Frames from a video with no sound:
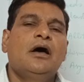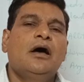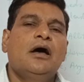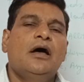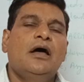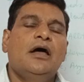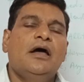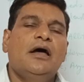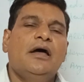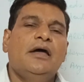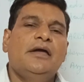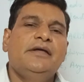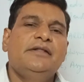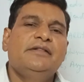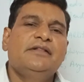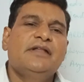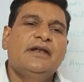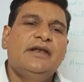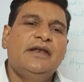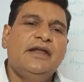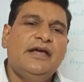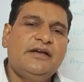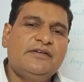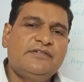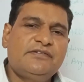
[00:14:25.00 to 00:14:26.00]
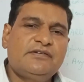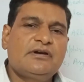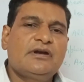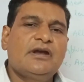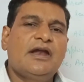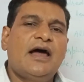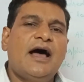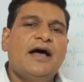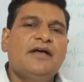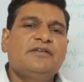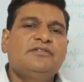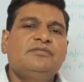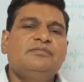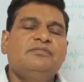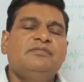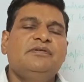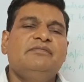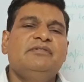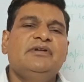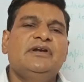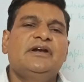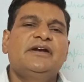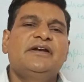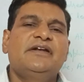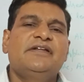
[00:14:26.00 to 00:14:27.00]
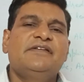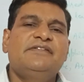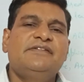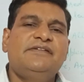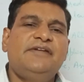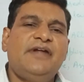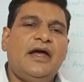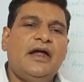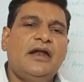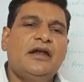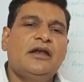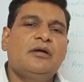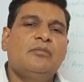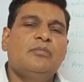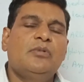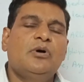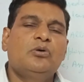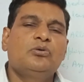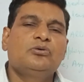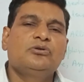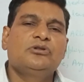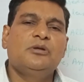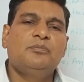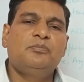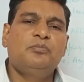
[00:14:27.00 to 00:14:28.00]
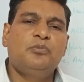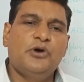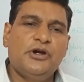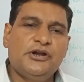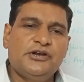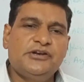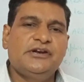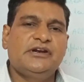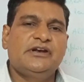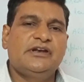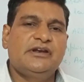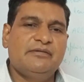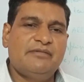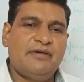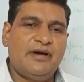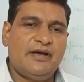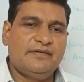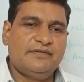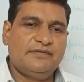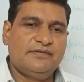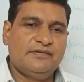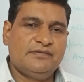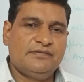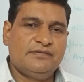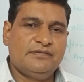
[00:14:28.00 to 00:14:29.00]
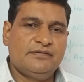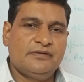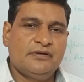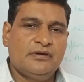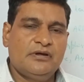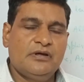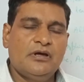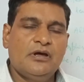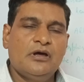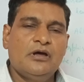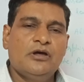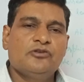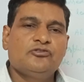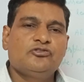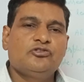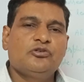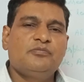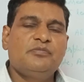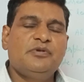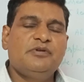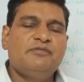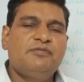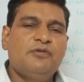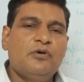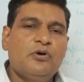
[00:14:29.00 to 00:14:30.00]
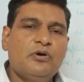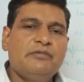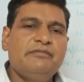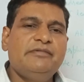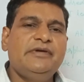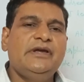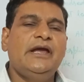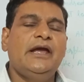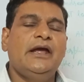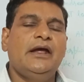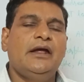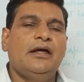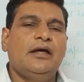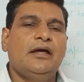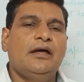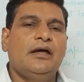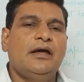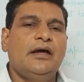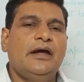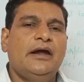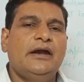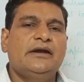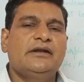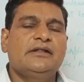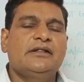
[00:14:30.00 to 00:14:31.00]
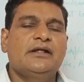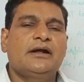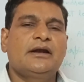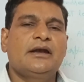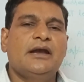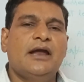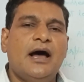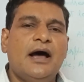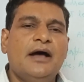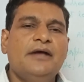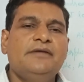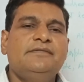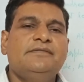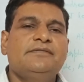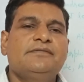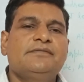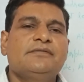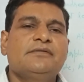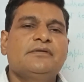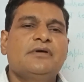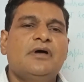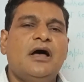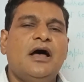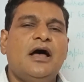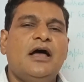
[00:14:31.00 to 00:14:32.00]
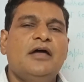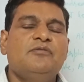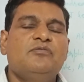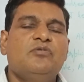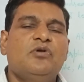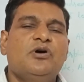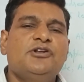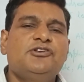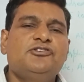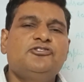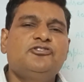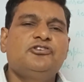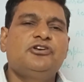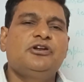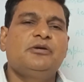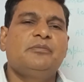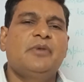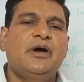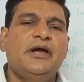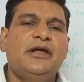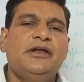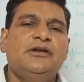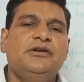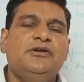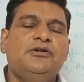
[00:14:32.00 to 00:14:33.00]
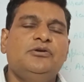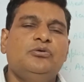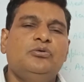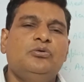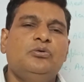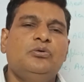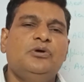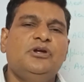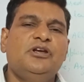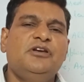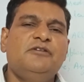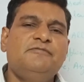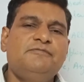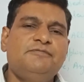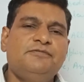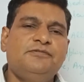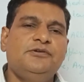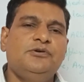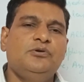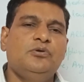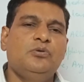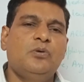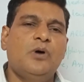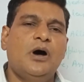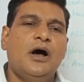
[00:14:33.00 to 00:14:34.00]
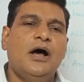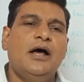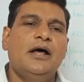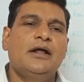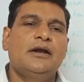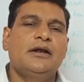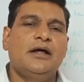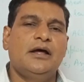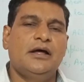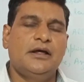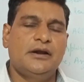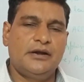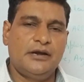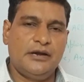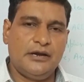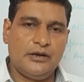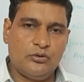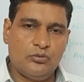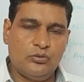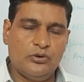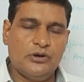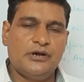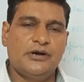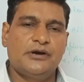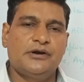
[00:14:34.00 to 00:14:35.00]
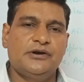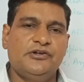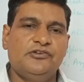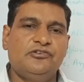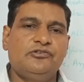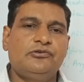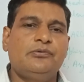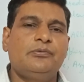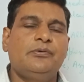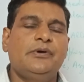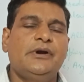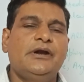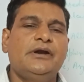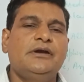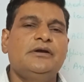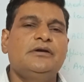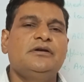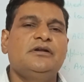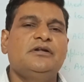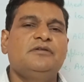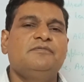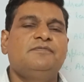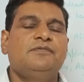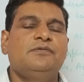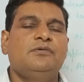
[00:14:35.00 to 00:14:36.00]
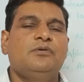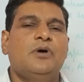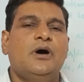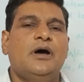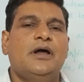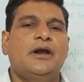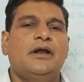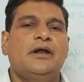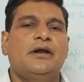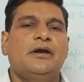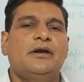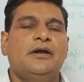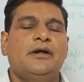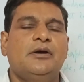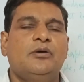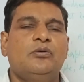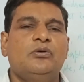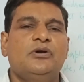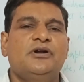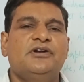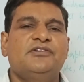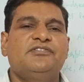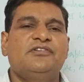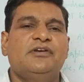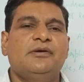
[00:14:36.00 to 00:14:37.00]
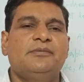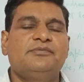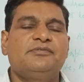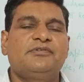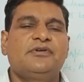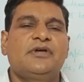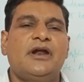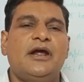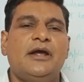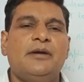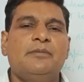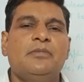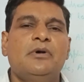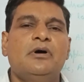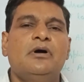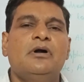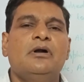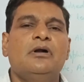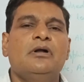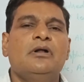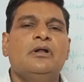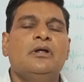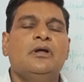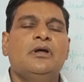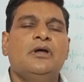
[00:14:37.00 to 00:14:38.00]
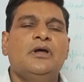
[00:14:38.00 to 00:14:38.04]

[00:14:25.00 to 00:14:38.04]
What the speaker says: In the next class, we will understand about the poetic devices. So before we end the class, I want to remind you, if you are a regular student, if you are a regular subscriber,